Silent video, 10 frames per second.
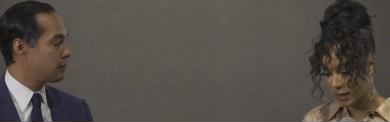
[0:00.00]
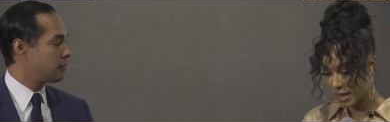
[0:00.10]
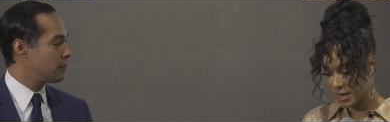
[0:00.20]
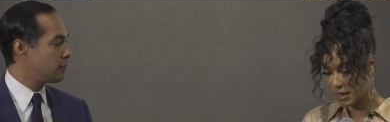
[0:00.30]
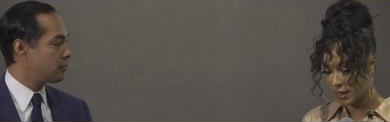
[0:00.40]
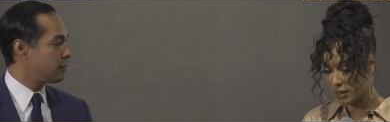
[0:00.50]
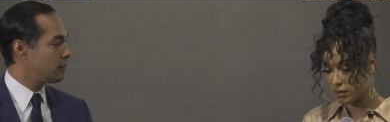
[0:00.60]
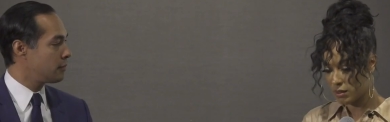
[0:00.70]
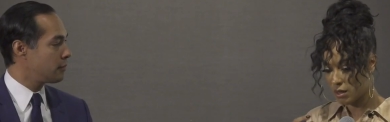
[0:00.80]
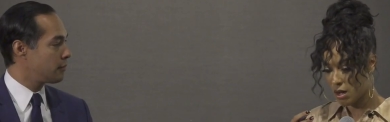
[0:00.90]
Speaker 1: a
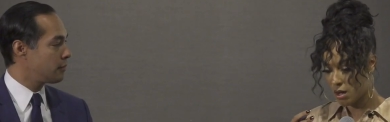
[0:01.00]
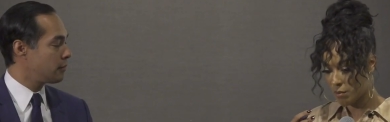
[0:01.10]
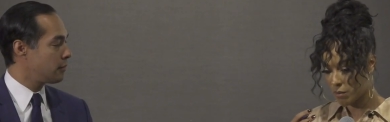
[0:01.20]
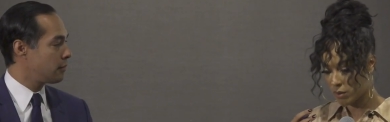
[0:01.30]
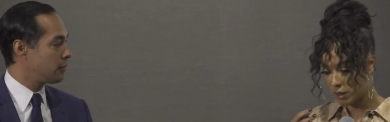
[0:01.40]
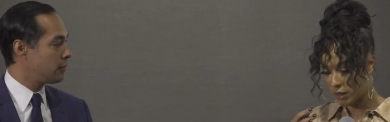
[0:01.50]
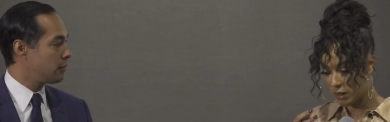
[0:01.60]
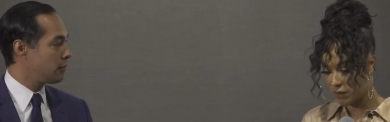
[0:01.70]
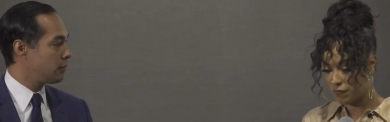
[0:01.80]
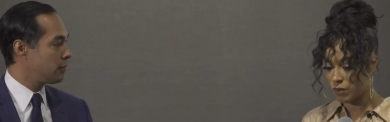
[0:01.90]
candidate um,
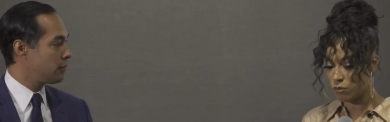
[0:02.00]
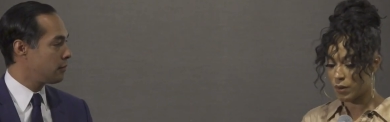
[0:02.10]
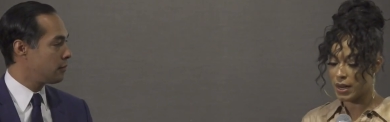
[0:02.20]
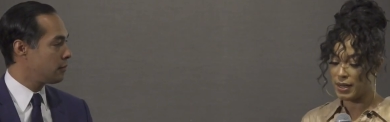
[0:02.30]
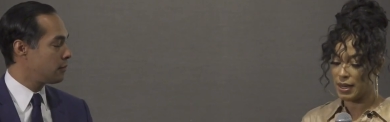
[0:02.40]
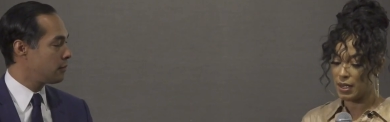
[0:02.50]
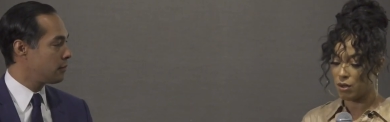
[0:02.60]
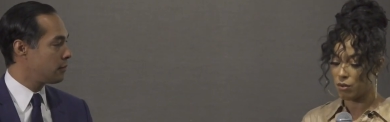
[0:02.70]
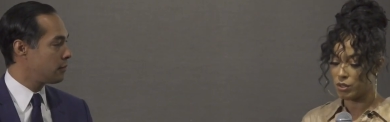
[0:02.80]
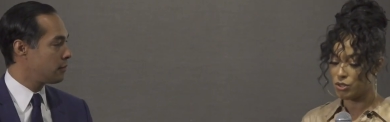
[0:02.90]
in the field right
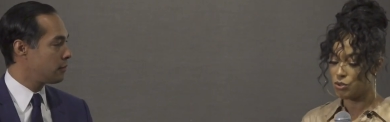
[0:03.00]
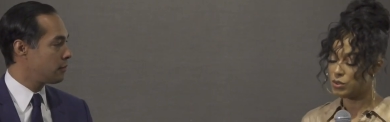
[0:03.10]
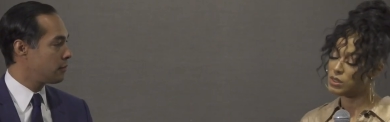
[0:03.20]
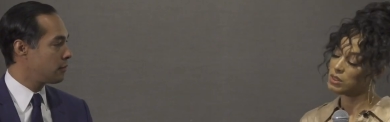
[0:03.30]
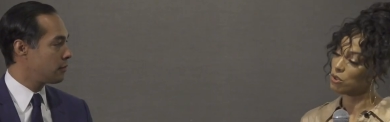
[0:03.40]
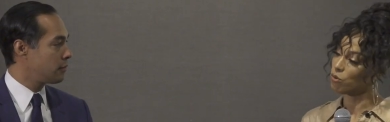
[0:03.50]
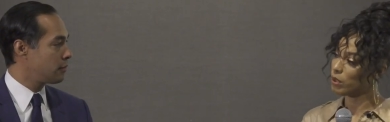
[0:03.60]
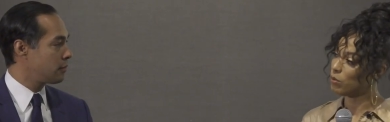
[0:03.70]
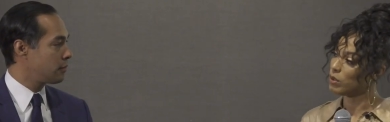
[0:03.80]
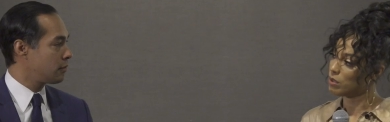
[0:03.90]
now that you
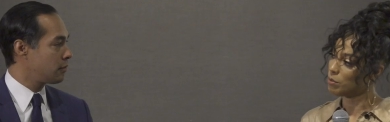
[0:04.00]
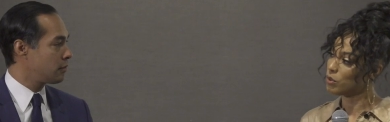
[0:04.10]
disagree with the